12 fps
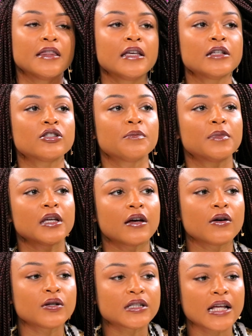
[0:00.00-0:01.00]
think something
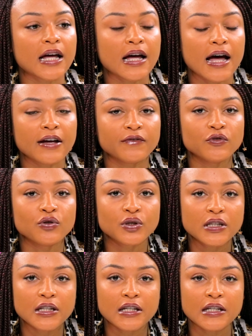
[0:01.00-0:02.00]
else that I've
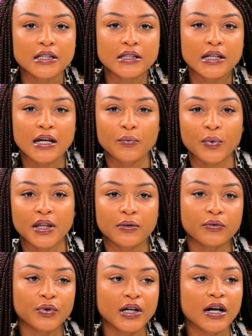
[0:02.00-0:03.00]
noticed
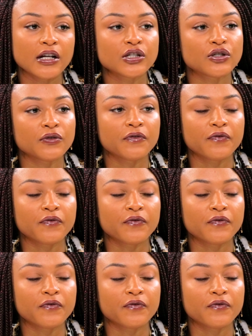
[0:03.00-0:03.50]
with regards to